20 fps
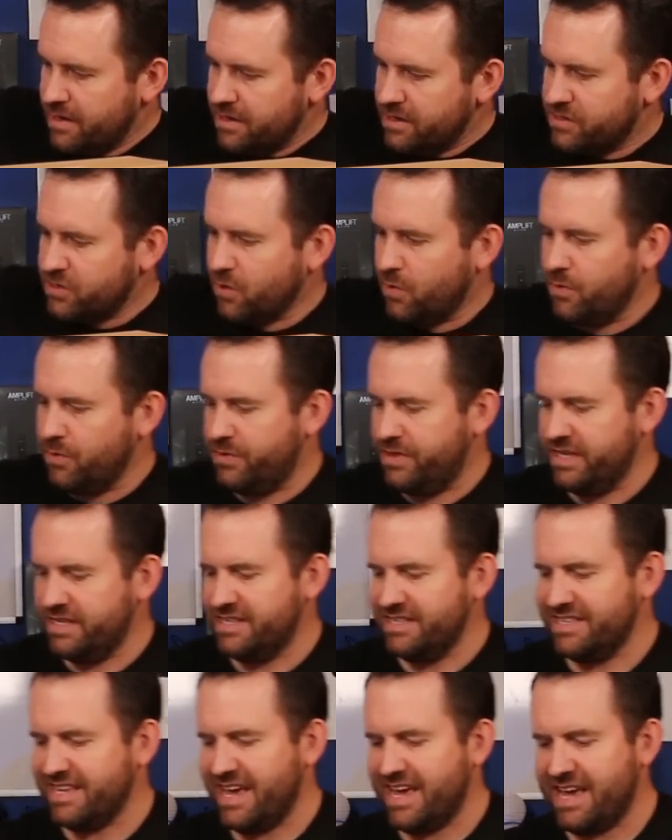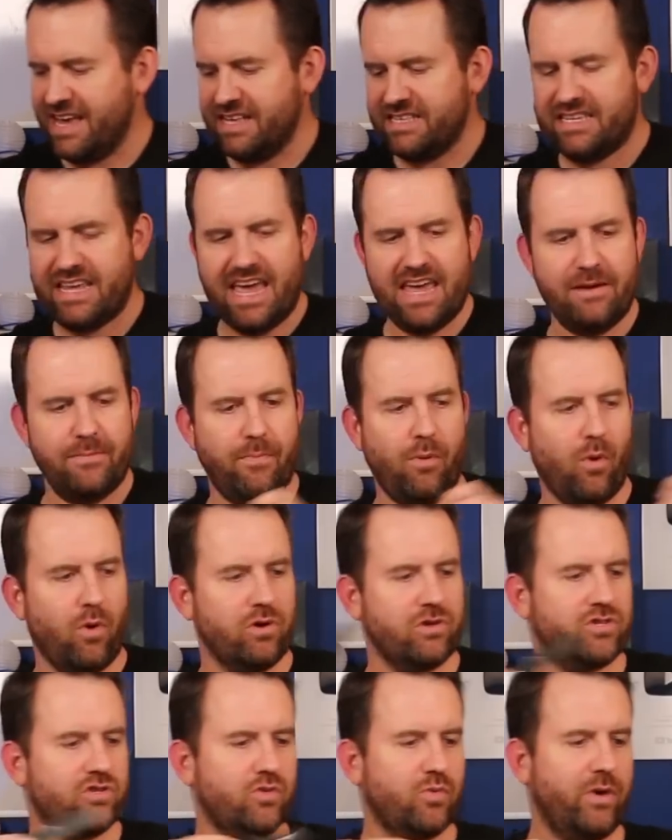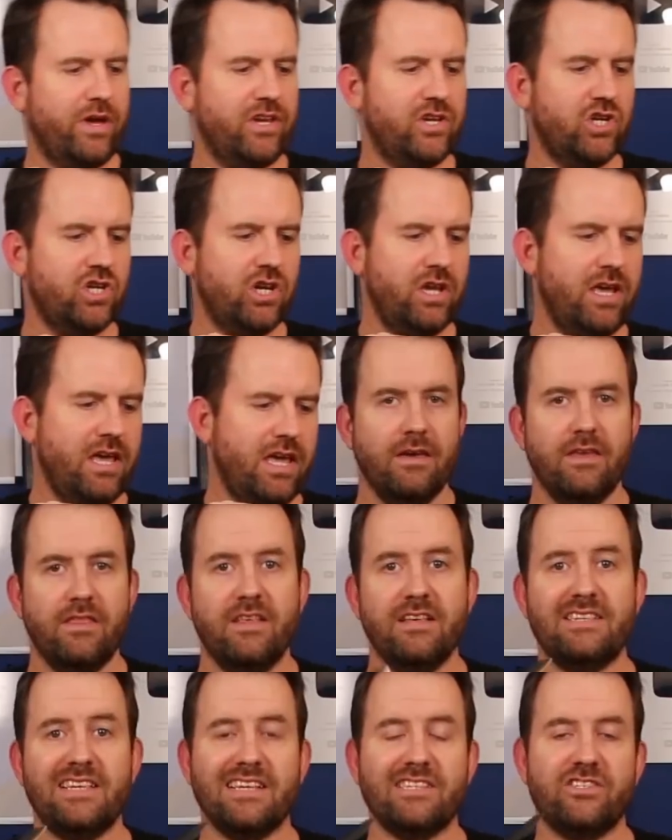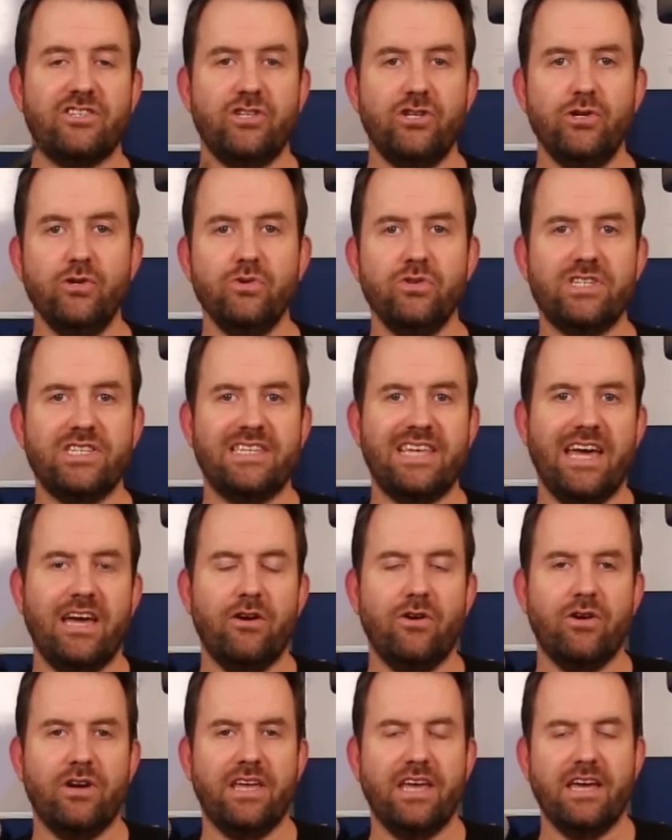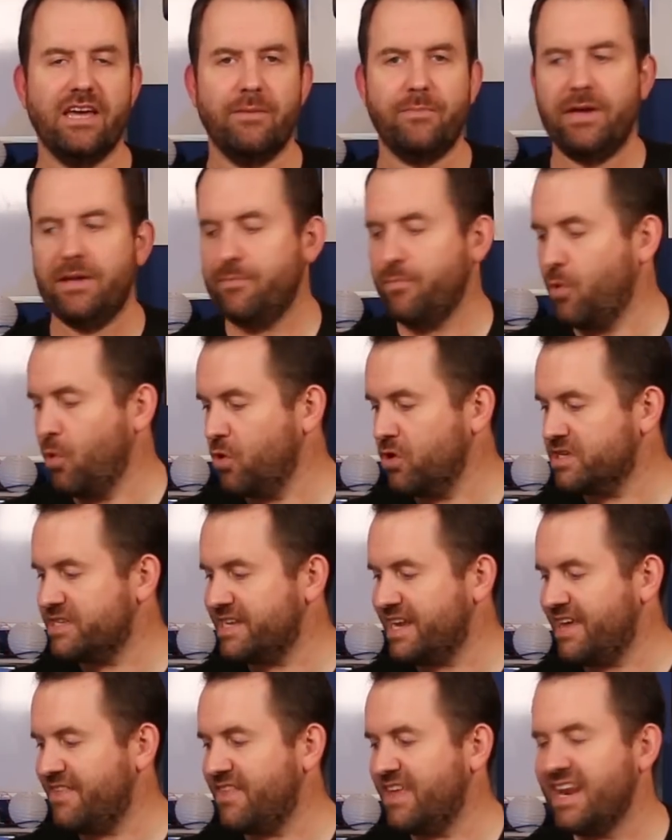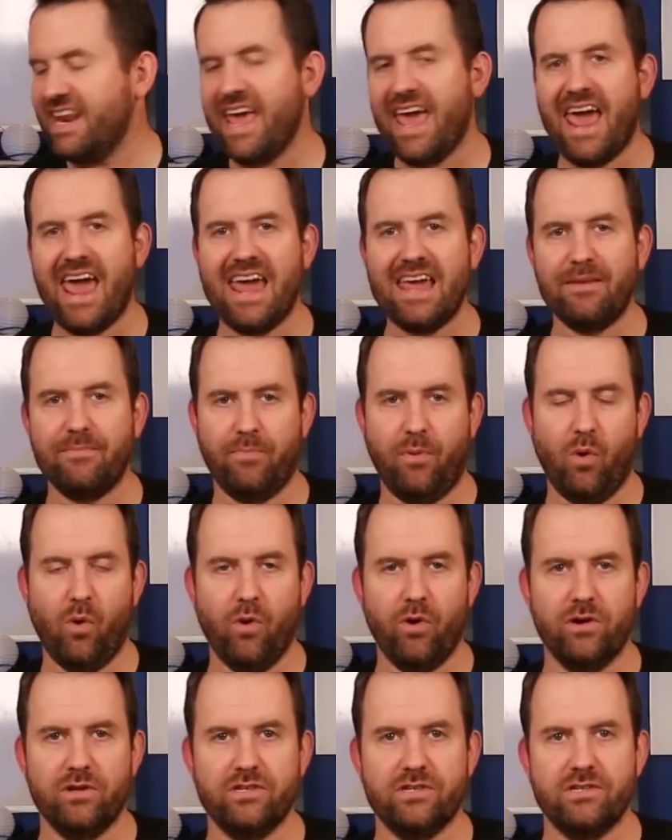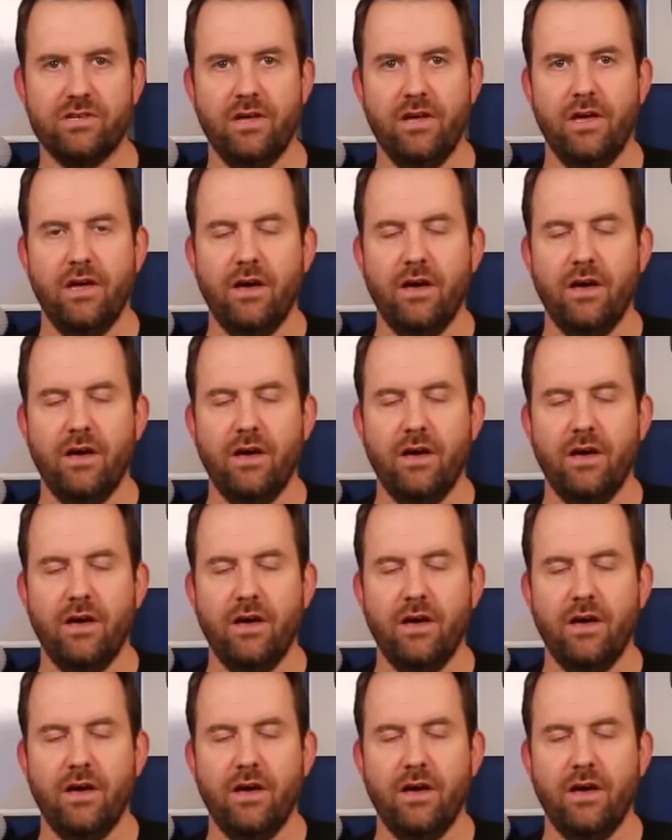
So this is a 10 port switch this has two standard gigabit ports and then eight ports